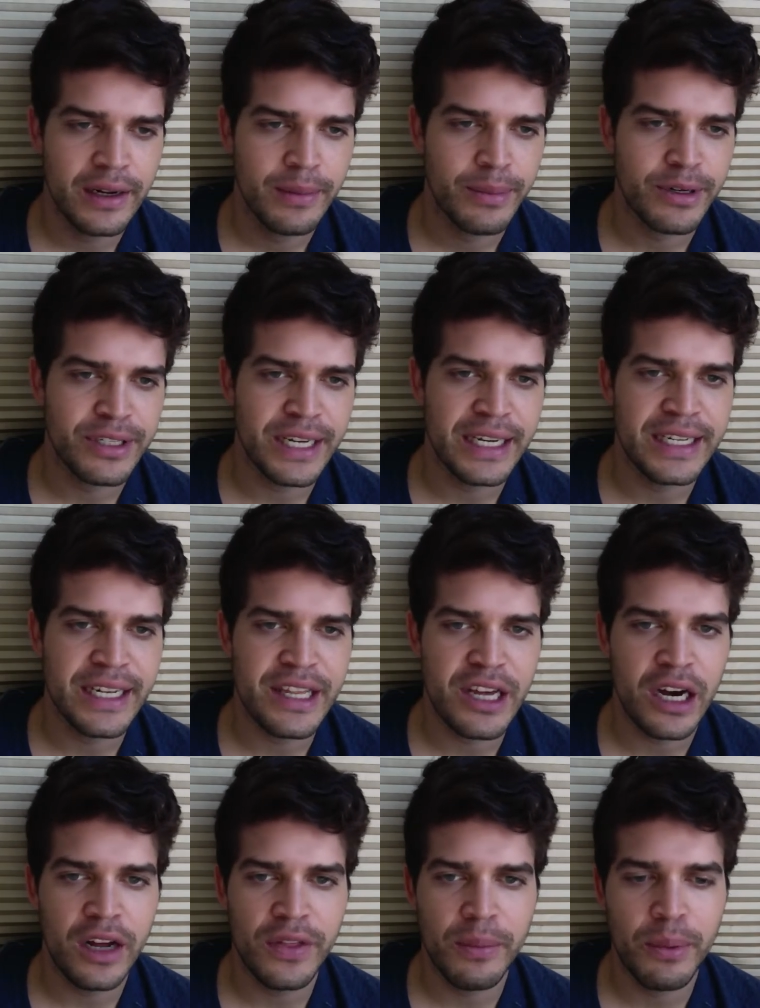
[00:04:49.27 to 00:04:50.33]
percentage
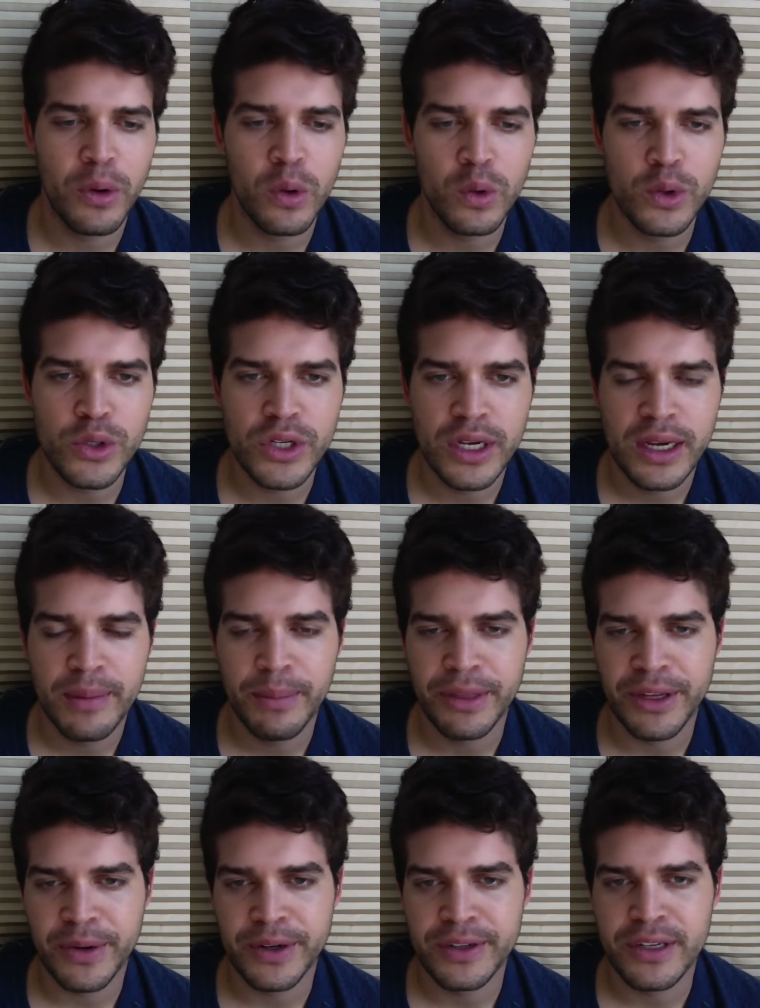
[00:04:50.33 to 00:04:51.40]
on the polls, but
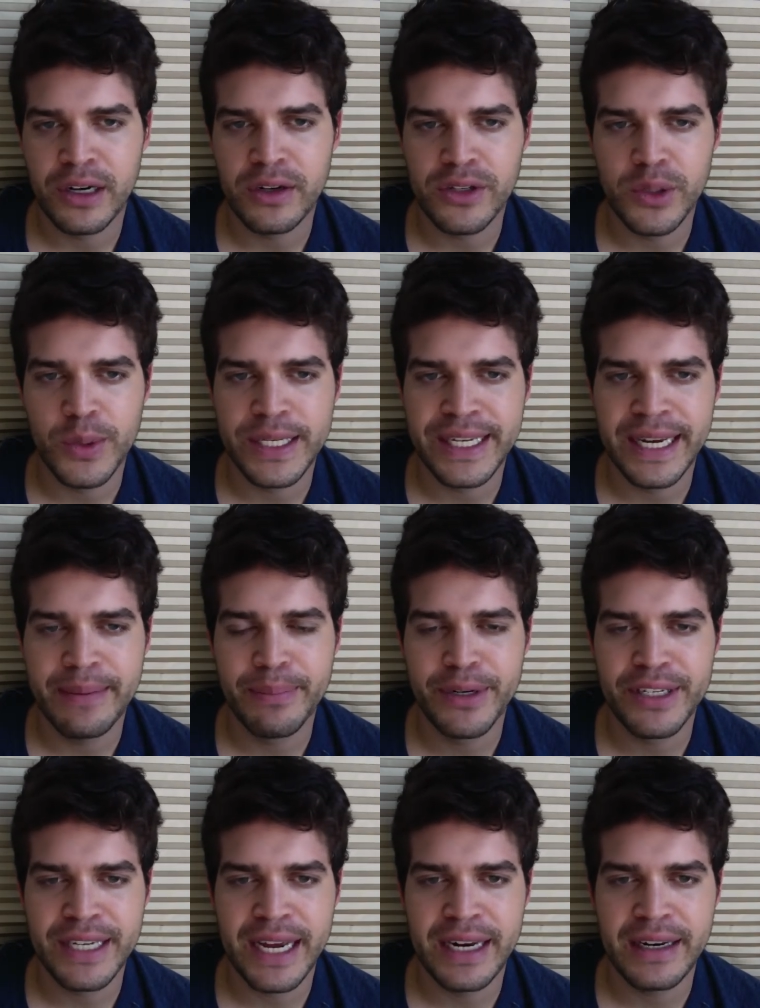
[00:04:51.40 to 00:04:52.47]
there is also a
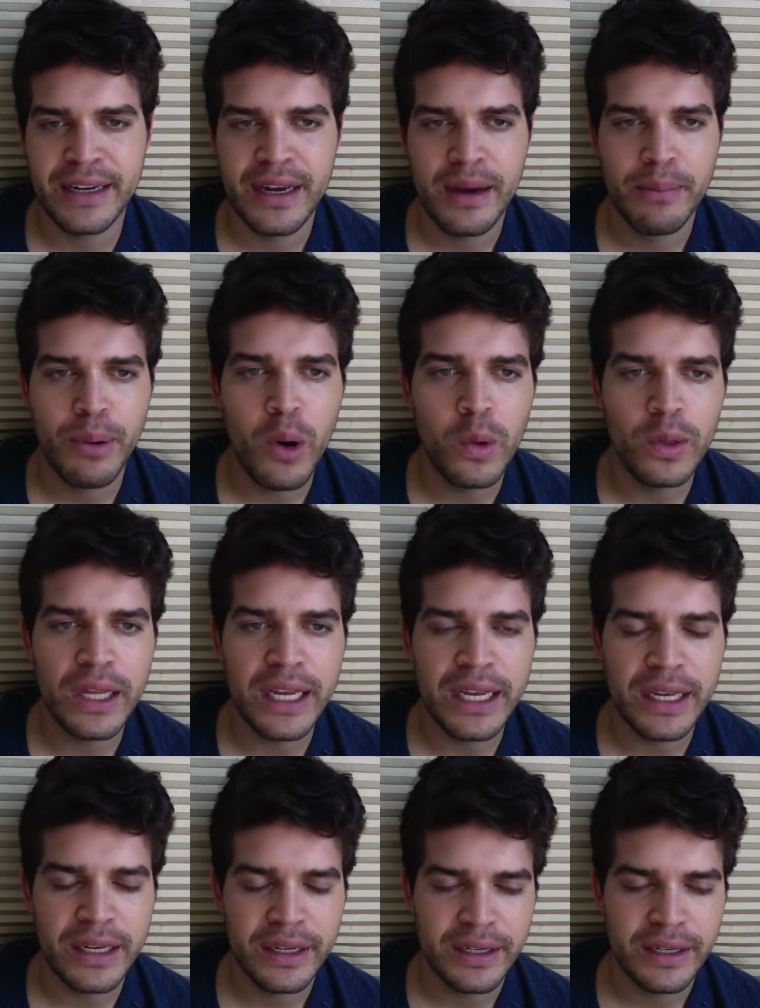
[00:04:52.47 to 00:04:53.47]
10% polling